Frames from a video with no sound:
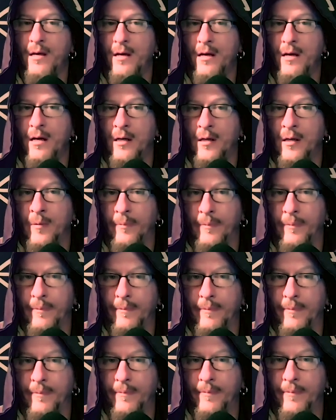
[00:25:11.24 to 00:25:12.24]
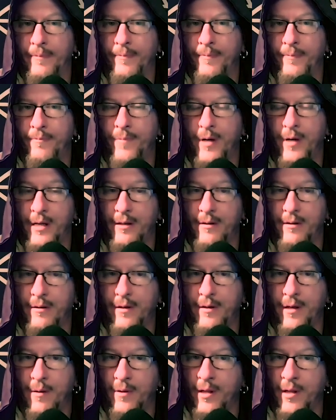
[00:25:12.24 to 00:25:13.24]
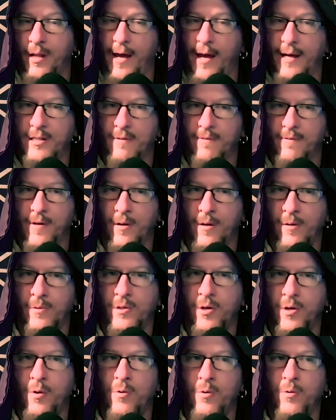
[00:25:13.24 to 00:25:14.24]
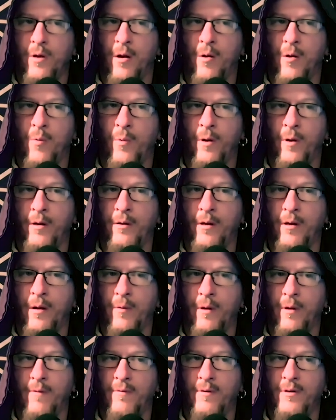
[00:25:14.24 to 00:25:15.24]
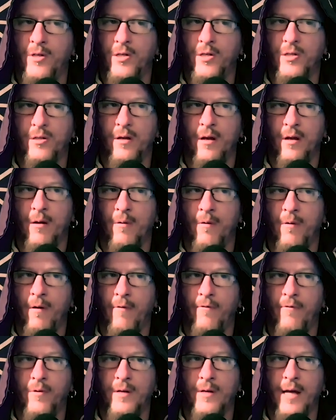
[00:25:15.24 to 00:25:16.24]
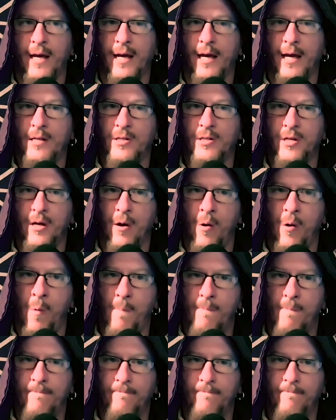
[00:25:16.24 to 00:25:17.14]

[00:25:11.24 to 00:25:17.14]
Um, but, you know, the likes of those who, you know, when, you know, even just, you know, a few decades ago